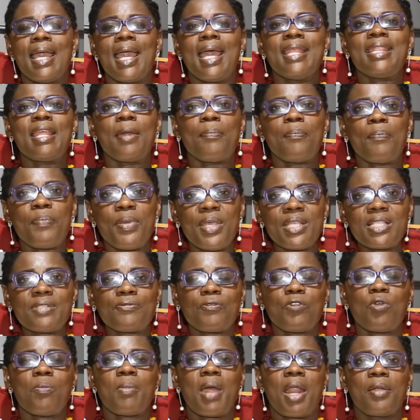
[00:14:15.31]
and the
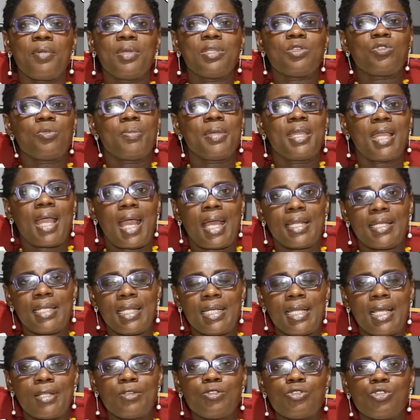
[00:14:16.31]
peaceful marriage will be
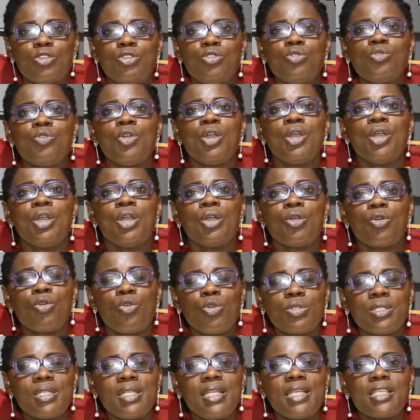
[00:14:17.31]
added unto you.
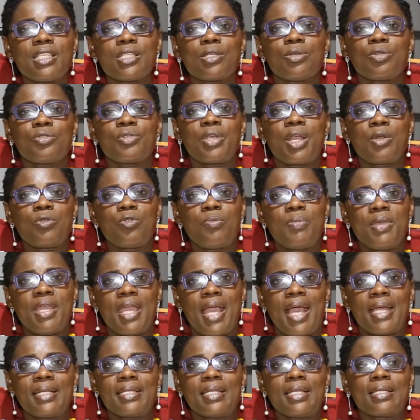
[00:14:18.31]
Goodly children will be
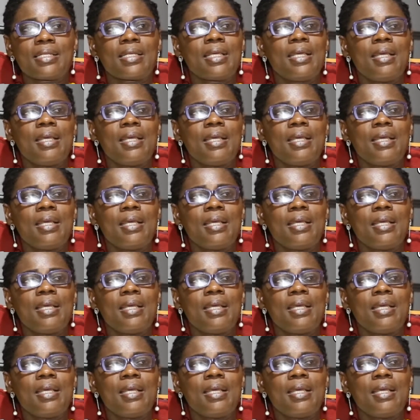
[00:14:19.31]
added.